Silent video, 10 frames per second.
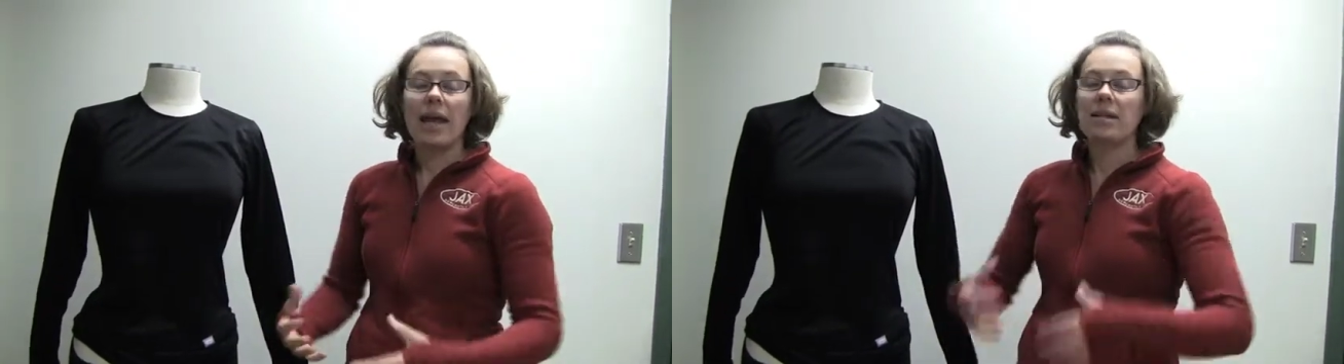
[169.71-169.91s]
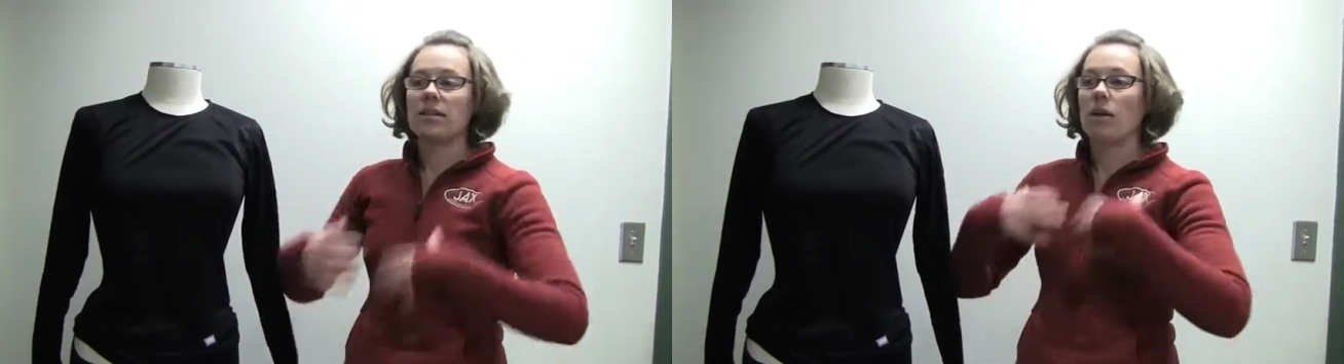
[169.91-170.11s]

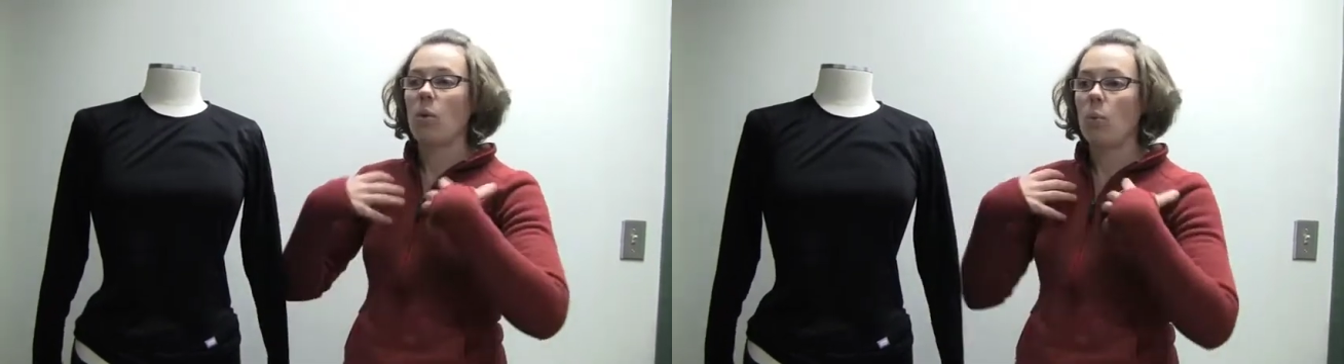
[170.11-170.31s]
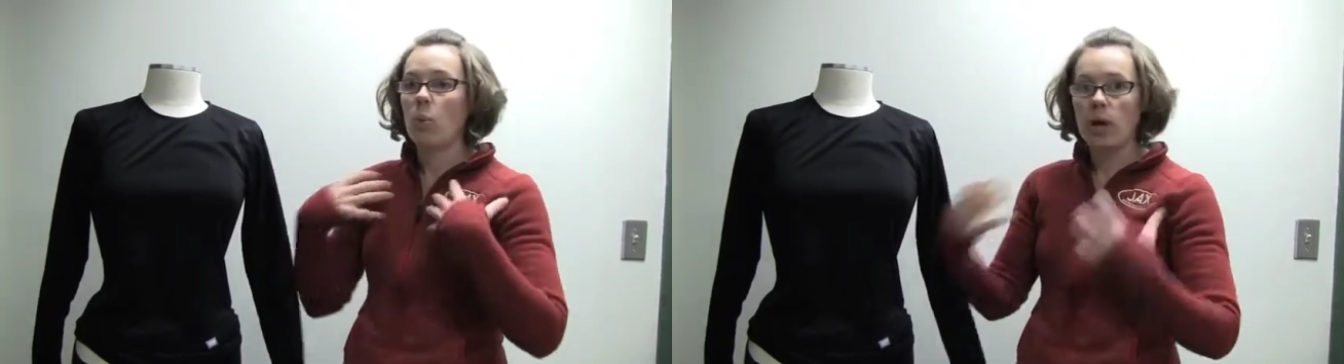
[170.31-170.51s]
and it's going
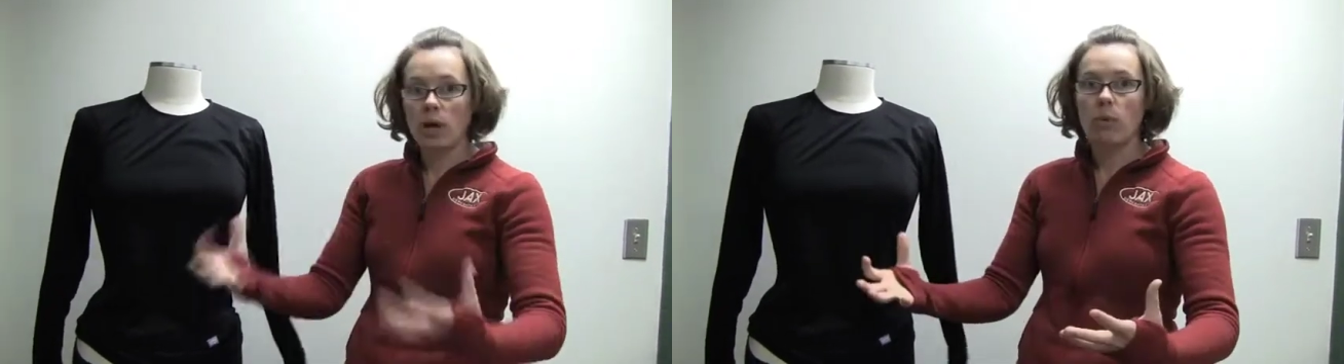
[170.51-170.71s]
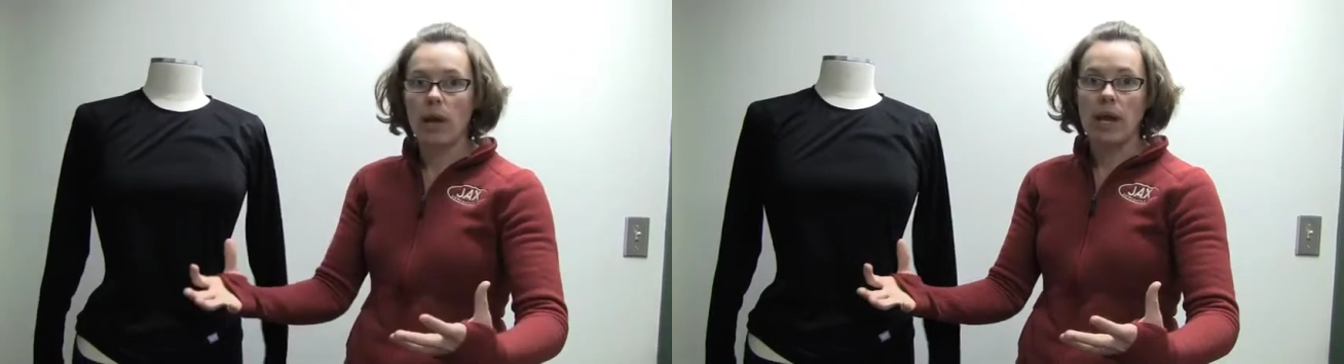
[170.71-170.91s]
to
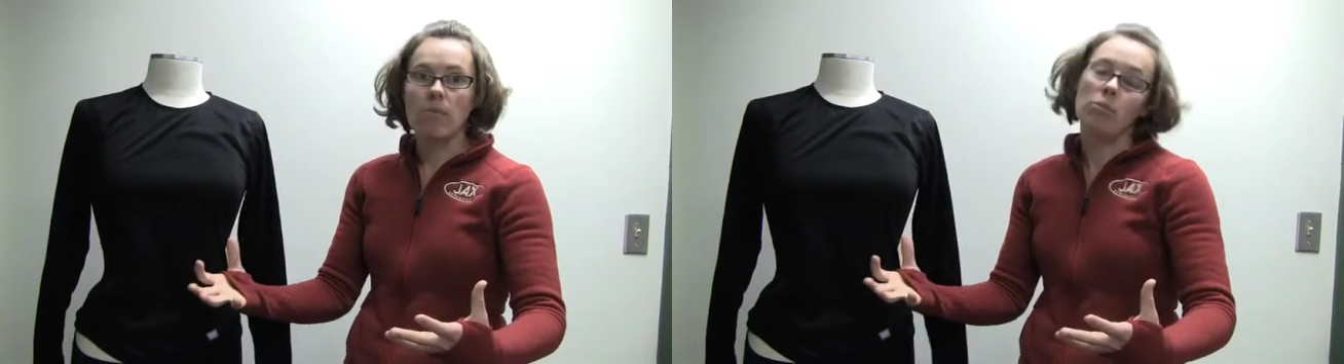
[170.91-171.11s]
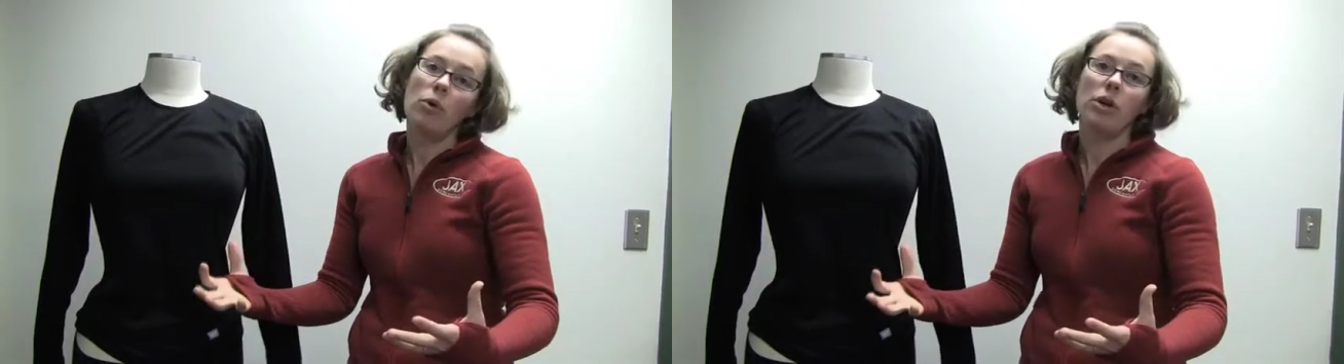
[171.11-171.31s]
wick away
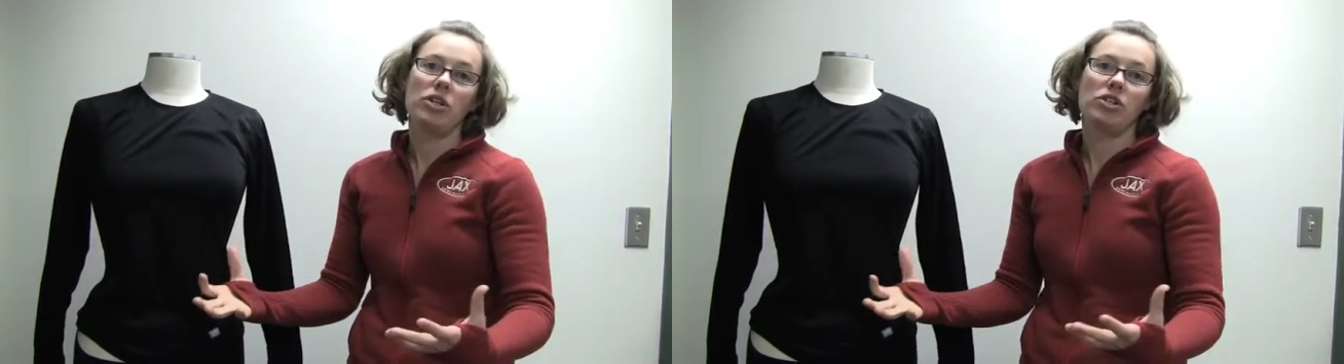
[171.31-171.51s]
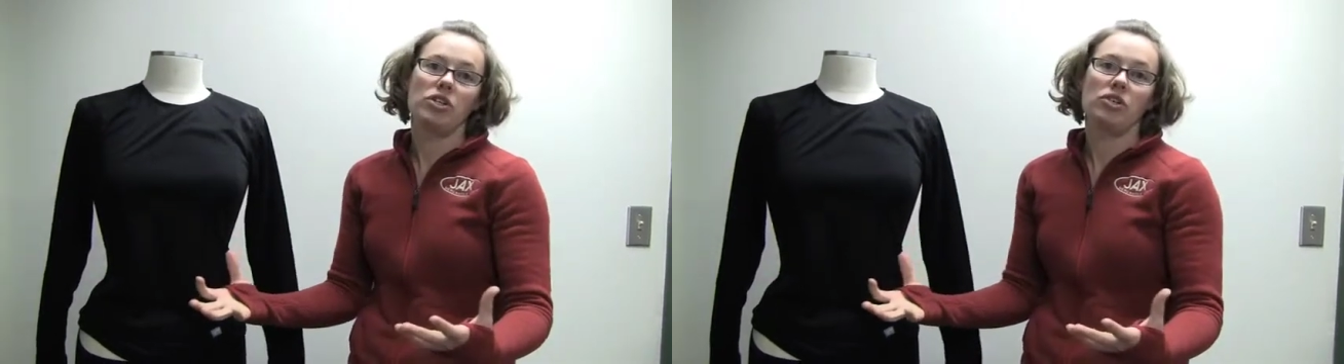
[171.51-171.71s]

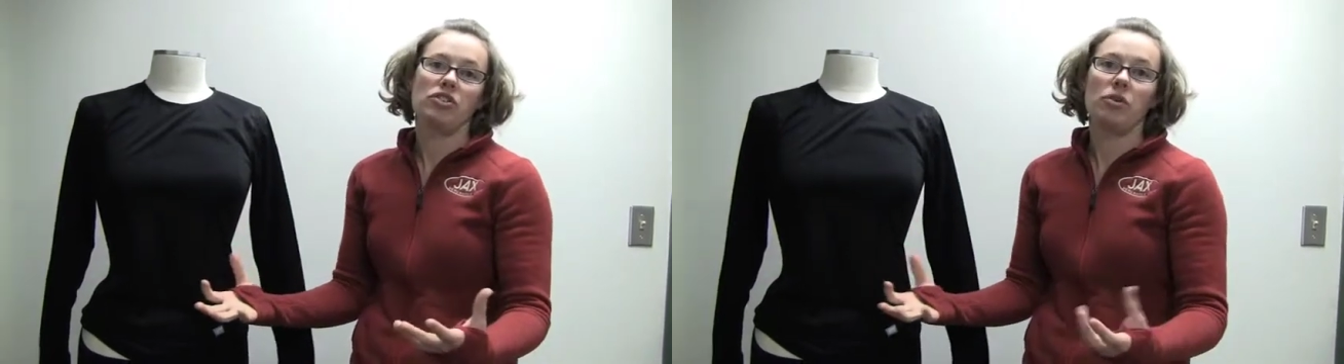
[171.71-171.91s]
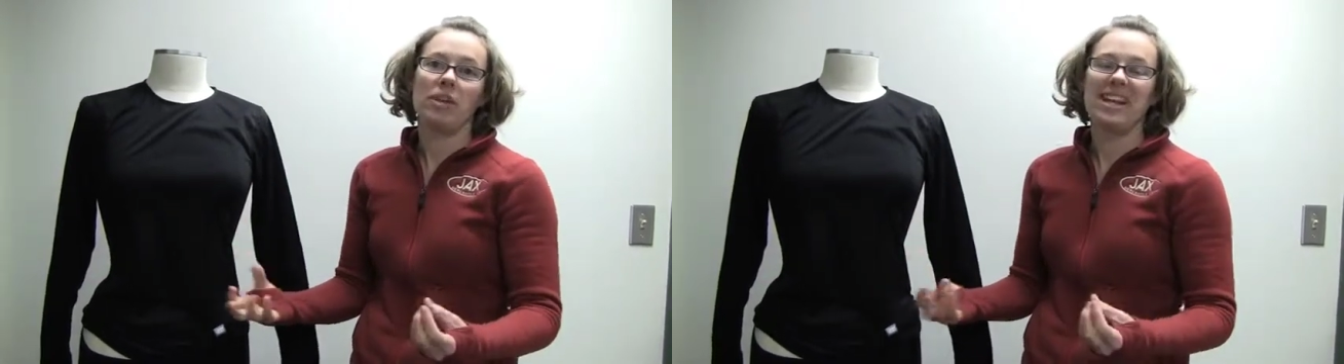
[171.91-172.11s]
moisture
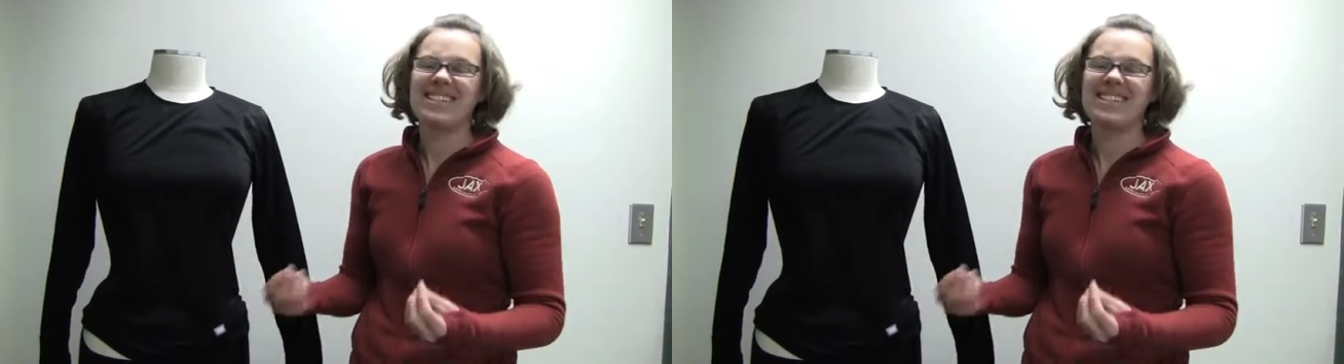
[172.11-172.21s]
so that